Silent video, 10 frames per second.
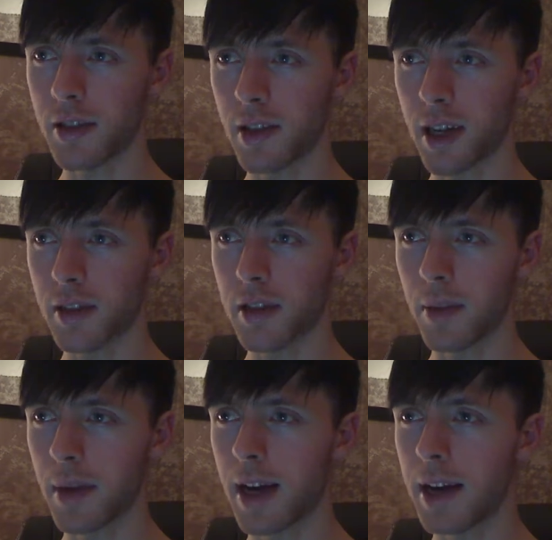intellect
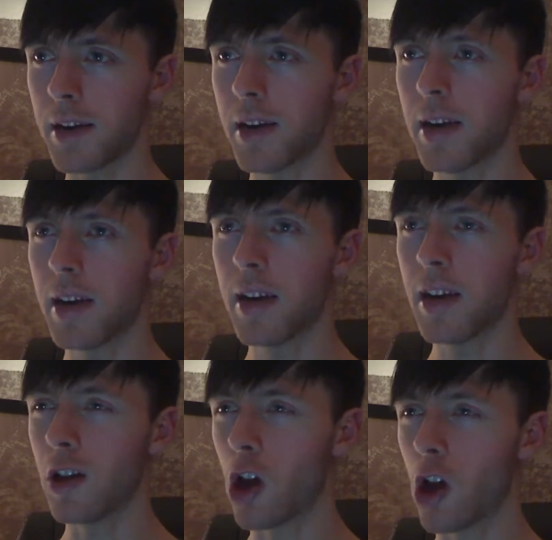and the mind
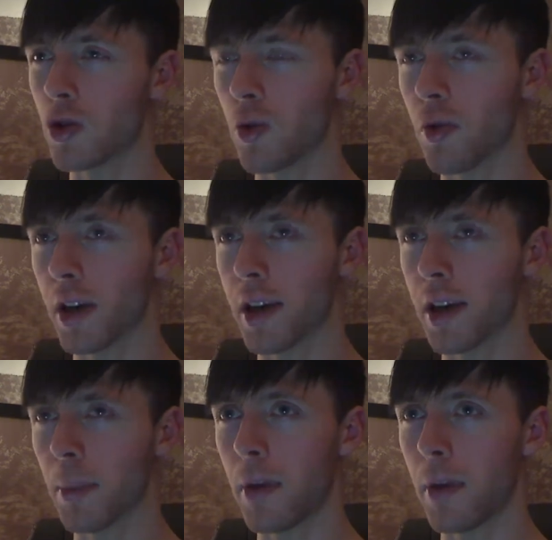and logical
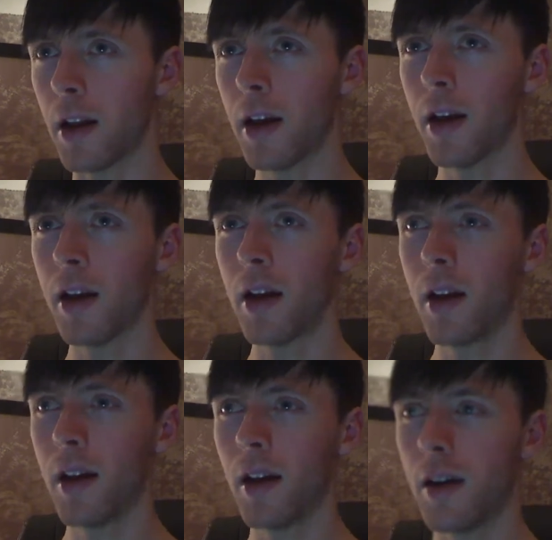thinking. But
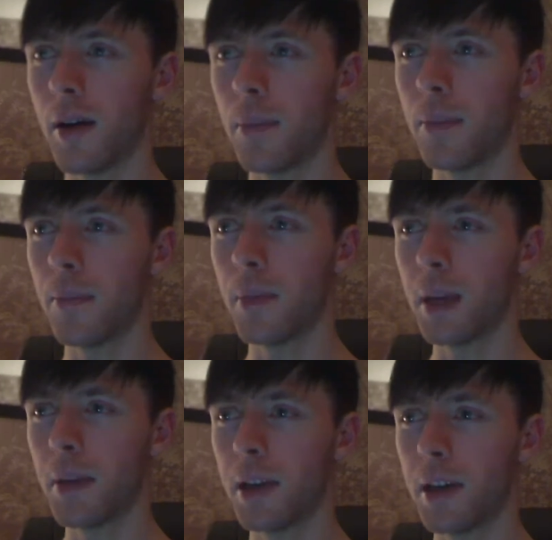
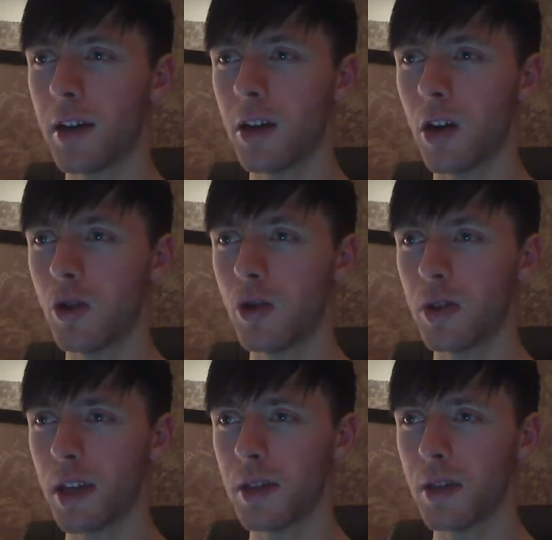maybe in a larger
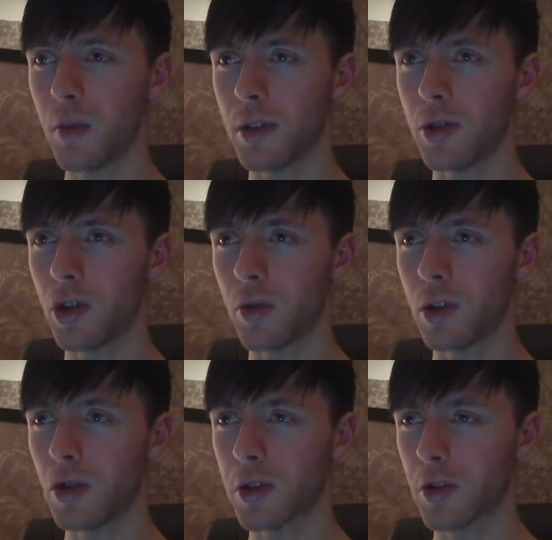sense, and what's
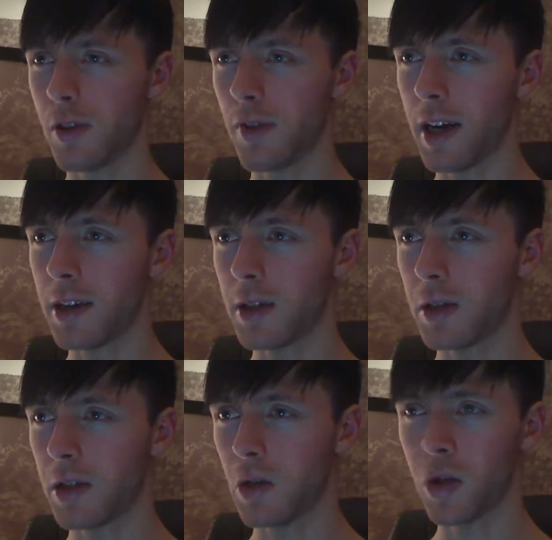generally just good advice,
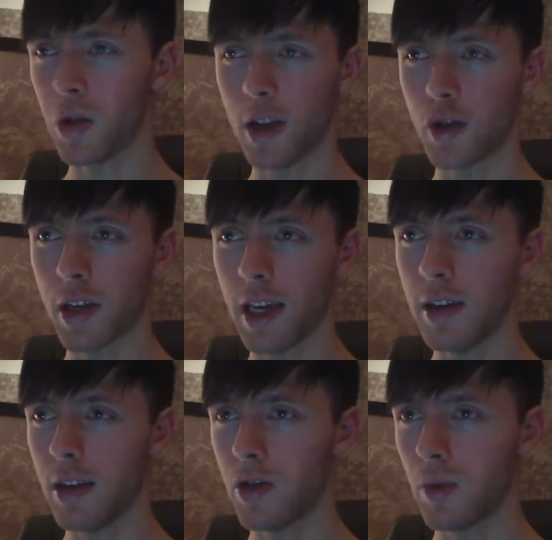is use logic
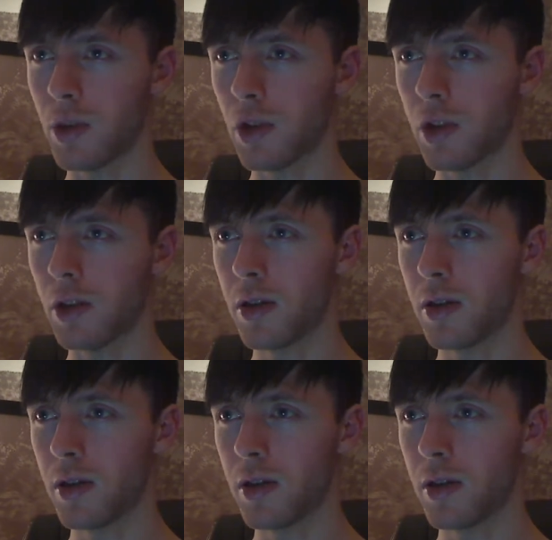and intuition.